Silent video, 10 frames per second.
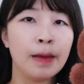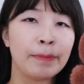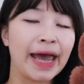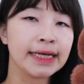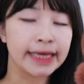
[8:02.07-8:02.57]

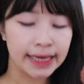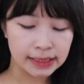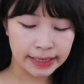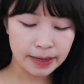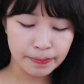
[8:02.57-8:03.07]

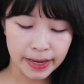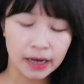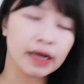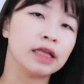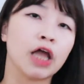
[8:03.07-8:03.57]
pancake-like
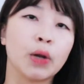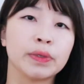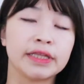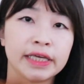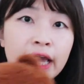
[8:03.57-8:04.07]
bear along
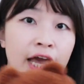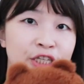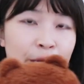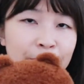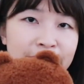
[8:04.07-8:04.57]
with the
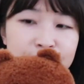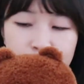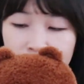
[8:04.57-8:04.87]
Japanese